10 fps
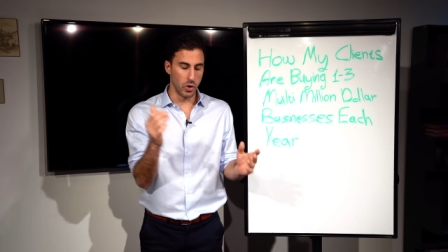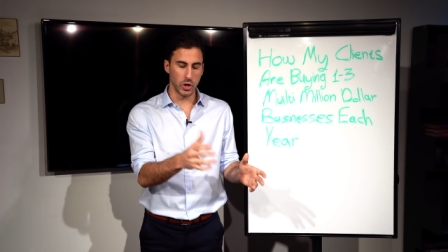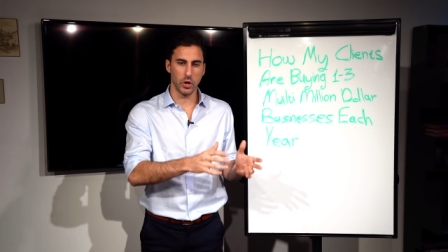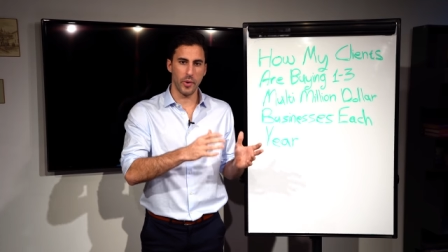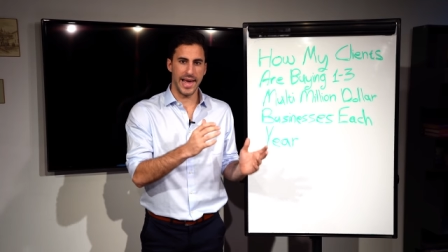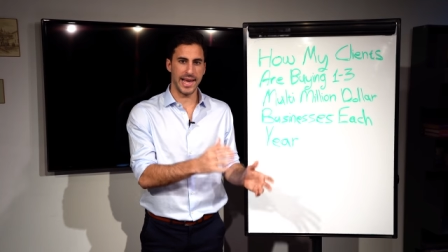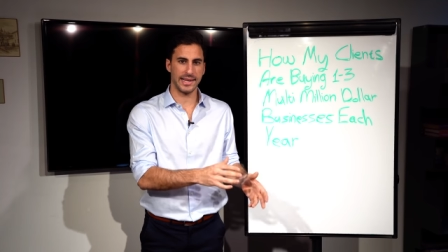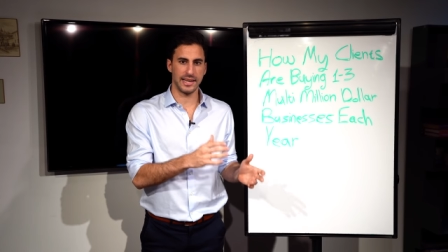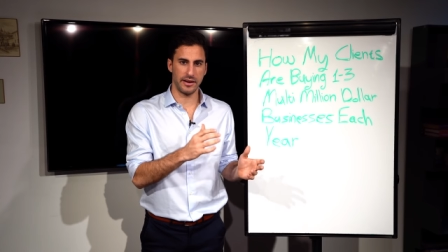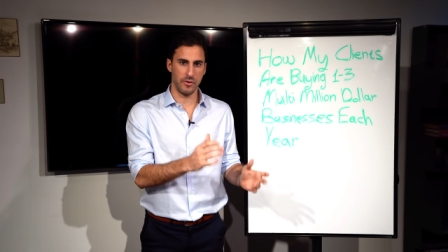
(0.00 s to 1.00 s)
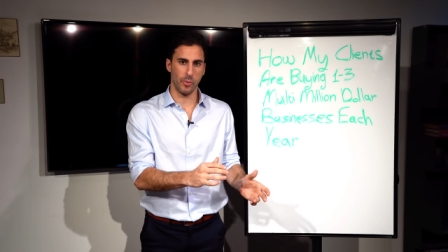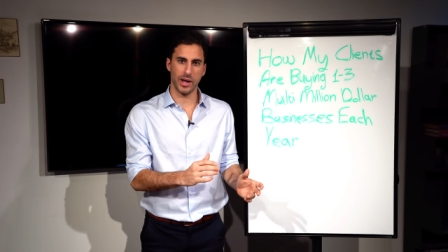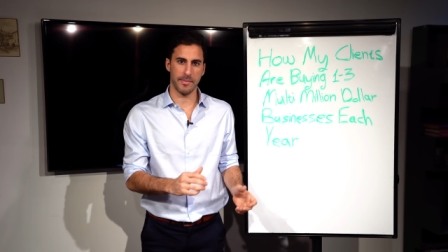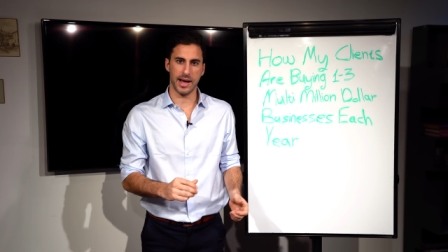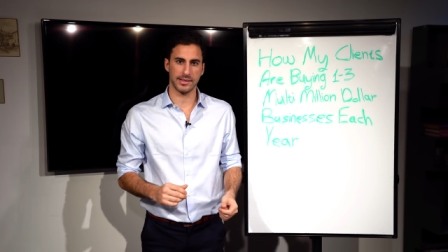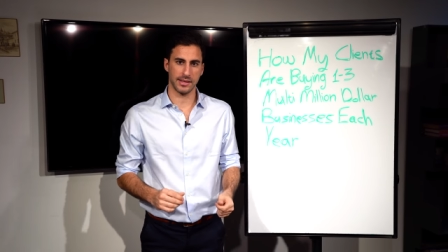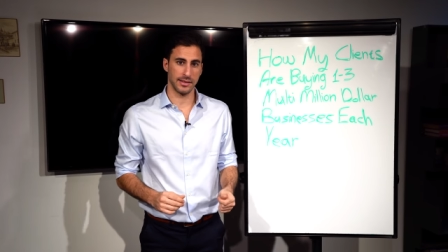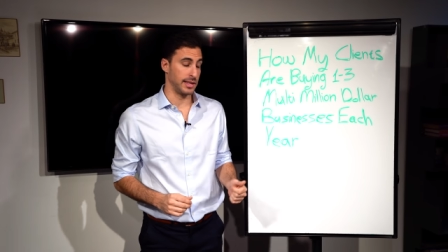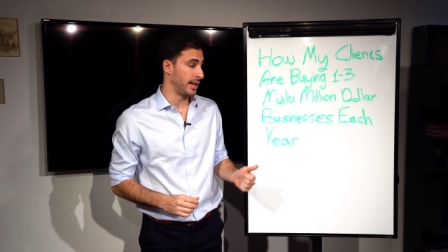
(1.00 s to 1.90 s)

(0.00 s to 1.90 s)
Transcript: all your eggs are in one basket.